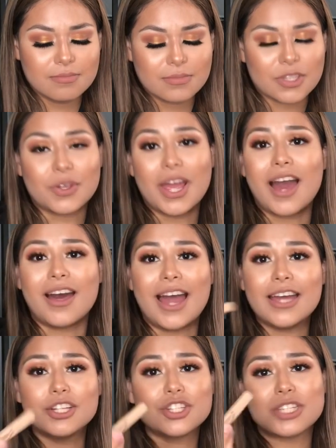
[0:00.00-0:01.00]
So yeah,
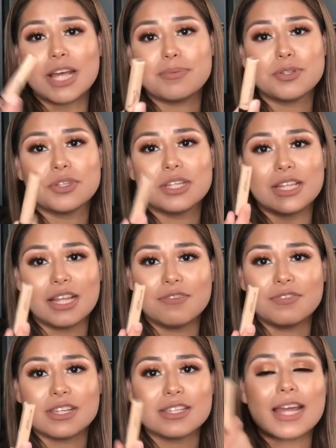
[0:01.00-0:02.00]
I just absolutely
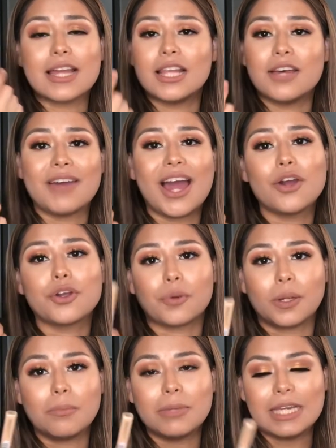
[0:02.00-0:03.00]
love this. I love how
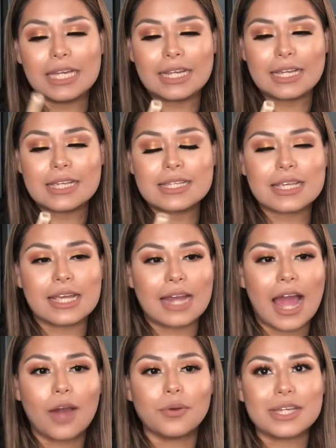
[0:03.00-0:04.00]
creamy it is and
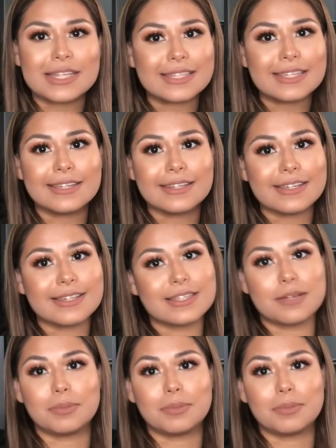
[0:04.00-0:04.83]
how easy it is to